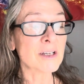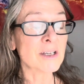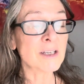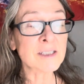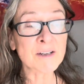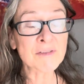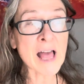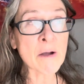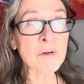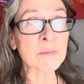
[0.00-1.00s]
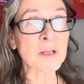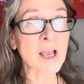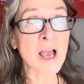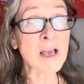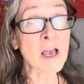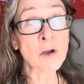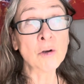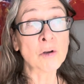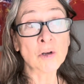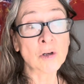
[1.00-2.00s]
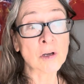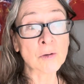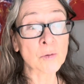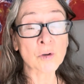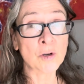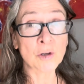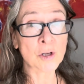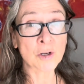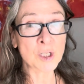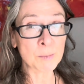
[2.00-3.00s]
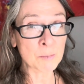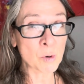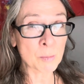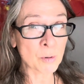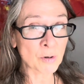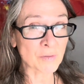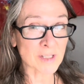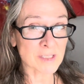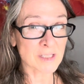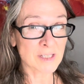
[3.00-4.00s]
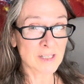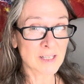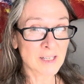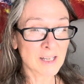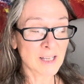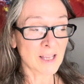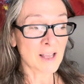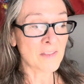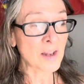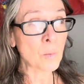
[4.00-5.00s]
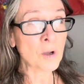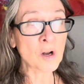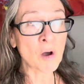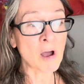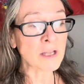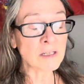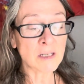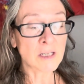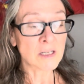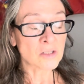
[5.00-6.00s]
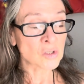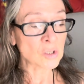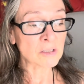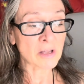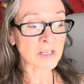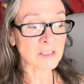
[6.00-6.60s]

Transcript: He deflowered me. Who couldn't have been more perfect? And then I went on to like